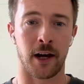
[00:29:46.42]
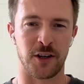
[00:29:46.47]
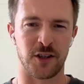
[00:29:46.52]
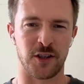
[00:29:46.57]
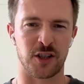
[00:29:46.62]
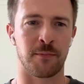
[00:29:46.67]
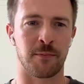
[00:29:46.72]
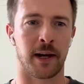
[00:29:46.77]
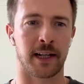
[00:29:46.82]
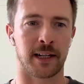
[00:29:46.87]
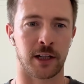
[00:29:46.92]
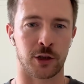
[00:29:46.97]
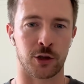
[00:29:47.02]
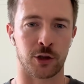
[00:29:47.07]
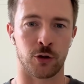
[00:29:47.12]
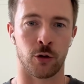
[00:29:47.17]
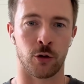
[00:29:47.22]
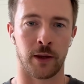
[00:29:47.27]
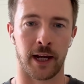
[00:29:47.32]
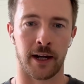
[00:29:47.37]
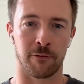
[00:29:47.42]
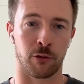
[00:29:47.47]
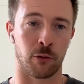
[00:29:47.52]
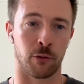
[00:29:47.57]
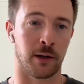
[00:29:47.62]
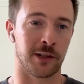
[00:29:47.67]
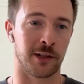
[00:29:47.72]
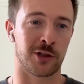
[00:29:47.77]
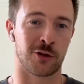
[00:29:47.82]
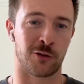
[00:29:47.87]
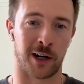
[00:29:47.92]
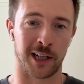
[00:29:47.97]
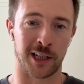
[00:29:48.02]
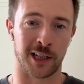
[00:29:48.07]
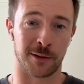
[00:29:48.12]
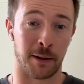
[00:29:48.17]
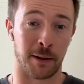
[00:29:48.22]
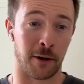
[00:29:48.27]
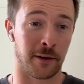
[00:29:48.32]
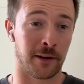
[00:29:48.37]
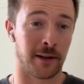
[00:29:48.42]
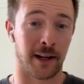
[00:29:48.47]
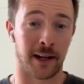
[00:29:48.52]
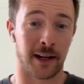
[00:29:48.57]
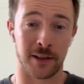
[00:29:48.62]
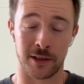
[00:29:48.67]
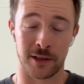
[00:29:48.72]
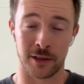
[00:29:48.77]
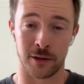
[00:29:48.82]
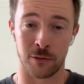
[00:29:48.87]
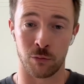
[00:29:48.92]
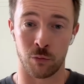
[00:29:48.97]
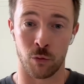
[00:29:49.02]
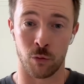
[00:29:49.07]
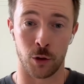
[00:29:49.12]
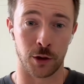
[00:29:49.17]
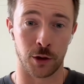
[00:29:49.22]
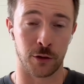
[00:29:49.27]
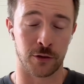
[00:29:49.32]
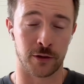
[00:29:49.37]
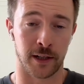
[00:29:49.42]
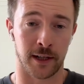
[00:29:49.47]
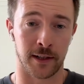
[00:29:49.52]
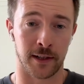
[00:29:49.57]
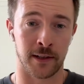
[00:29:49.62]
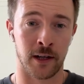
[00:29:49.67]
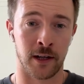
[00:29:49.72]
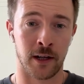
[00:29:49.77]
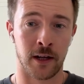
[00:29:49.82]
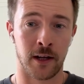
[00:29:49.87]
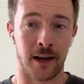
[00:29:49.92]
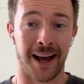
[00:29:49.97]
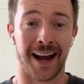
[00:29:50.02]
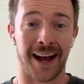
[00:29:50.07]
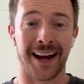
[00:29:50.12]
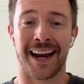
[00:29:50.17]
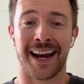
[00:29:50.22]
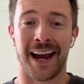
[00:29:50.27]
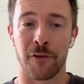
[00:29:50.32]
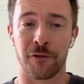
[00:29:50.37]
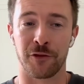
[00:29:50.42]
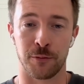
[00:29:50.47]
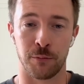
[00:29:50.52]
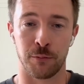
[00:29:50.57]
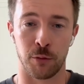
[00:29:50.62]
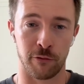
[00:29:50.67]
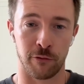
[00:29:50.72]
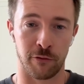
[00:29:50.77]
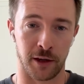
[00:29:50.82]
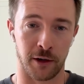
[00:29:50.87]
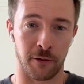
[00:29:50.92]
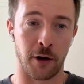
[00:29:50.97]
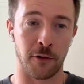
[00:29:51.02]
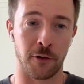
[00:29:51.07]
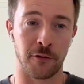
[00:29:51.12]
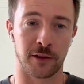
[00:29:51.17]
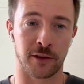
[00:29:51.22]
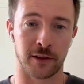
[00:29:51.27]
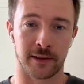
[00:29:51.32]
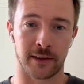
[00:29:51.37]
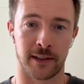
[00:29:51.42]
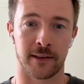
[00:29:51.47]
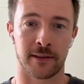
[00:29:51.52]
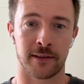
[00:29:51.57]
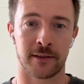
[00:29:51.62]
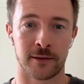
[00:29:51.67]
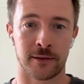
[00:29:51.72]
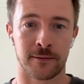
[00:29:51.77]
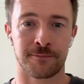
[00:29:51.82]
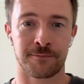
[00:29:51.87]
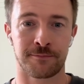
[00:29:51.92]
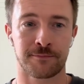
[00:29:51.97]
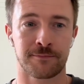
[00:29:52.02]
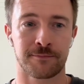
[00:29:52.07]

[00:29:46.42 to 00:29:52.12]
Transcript: and just making sure that everyone is transparent. And to what you said, accountable for their own success.